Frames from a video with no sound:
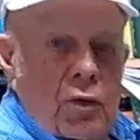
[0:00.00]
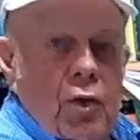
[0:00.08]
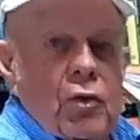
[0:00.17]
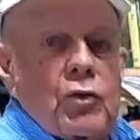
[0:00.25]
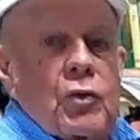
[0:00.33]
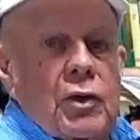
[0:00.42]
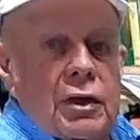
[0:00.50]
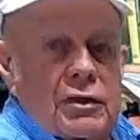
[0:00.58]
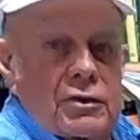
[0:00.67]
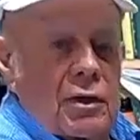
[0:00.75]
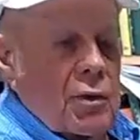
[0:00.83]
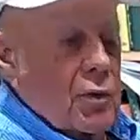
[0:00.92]
growth will
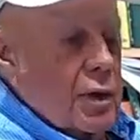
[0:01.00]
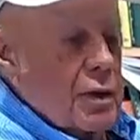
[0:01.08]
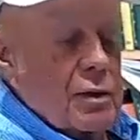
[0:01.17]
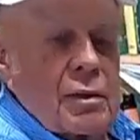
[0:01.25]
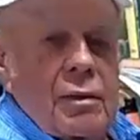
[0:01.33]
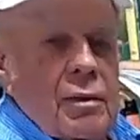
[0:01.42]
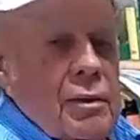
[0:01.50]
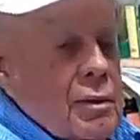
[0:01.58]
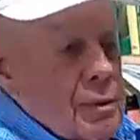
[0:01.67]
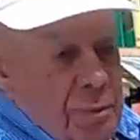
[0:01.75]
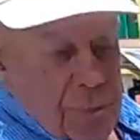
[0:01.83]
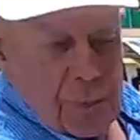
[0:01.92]
accelerate,
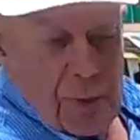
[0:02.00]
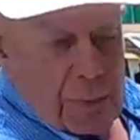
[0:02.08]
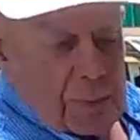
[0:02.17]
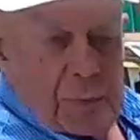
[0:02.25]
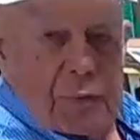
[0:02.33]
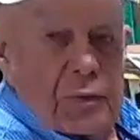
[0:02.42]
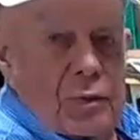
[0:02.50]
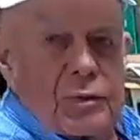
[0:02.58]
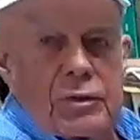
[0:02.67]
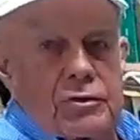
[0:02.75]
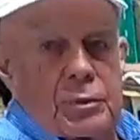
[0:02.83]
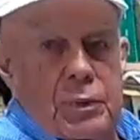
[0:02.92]
problems will
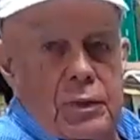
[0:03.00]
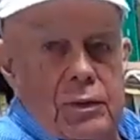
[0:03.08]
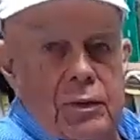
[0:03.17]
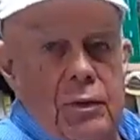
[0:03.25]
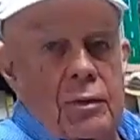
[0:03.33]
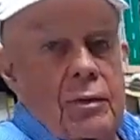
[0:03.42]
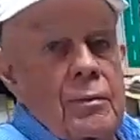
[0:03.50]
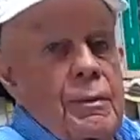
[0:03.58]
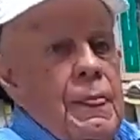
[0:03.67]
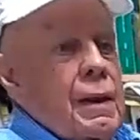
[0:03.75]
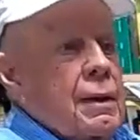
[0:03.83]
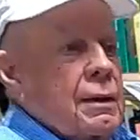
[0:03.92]
disappear,
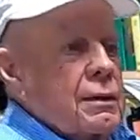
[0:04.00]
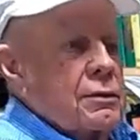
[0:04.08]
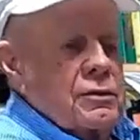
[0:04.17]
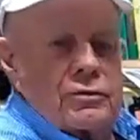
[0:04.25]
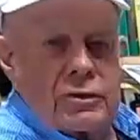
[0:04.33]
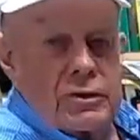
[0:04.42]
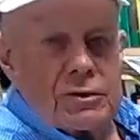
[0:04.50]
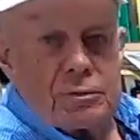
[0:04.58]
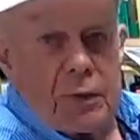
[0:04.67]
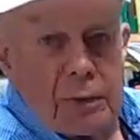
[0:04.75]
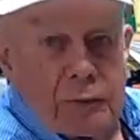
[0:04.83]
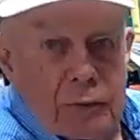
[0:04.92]
disease
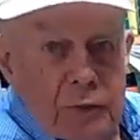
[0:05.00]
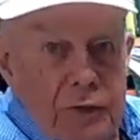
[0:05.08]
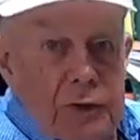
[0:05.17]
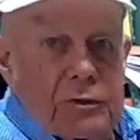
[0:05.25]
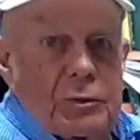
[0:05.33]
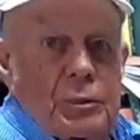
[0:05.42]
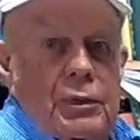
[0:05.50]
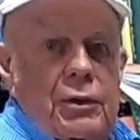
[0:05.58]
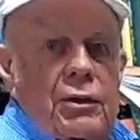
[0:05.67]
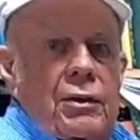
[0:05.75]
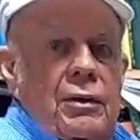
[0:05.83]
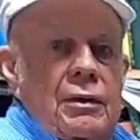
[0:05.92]
problems will
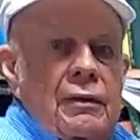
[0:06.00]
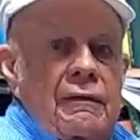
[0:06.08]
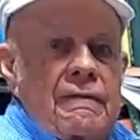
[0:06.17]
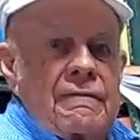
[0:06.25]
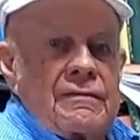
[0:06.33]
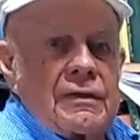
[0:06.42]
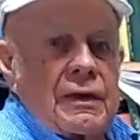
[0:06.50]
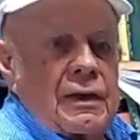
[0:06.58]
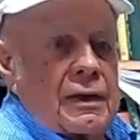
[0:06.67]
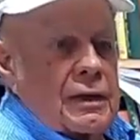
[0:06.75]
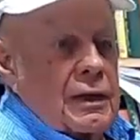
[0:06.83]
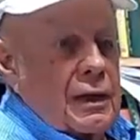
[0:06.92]
disappear.
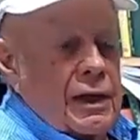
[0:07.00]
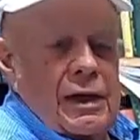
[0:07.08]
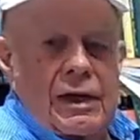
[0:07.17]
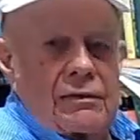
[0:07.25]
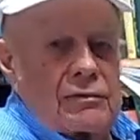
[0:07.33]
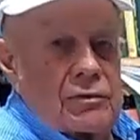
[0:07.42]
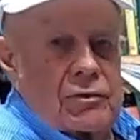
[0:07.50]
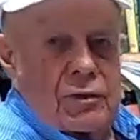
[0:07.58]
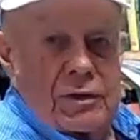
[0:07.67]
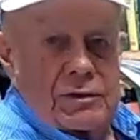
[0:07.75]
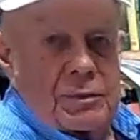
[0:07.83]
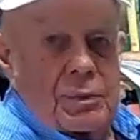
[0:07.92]
I haven't
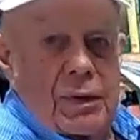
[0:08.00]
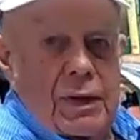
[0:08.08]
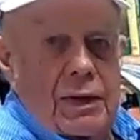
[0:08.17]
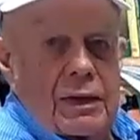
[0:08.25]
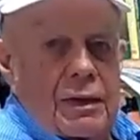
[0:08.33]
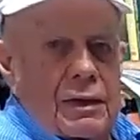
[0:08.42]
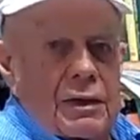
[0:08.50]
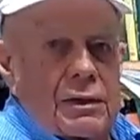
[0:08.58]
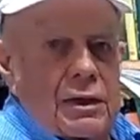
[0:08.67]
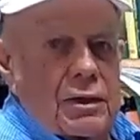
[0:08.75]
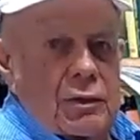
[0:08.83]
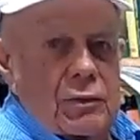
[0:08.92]
drenched a plant in a
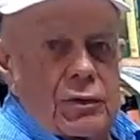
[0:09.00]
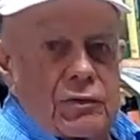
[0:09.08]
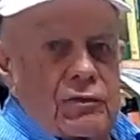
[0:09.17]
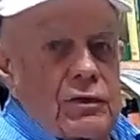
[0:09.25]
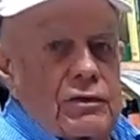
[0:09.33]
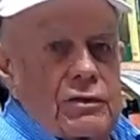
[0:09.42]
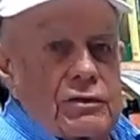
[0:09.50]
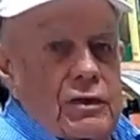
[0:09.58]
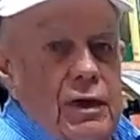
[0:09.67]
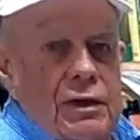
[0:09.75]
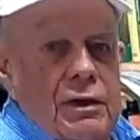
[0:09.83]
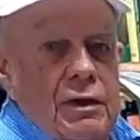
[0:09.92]
container with a
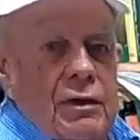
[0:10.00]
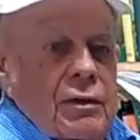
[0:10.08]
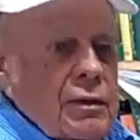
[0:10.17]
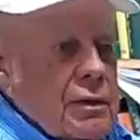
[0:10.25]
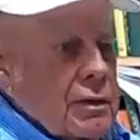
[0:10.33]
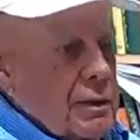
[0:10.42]
fungicide in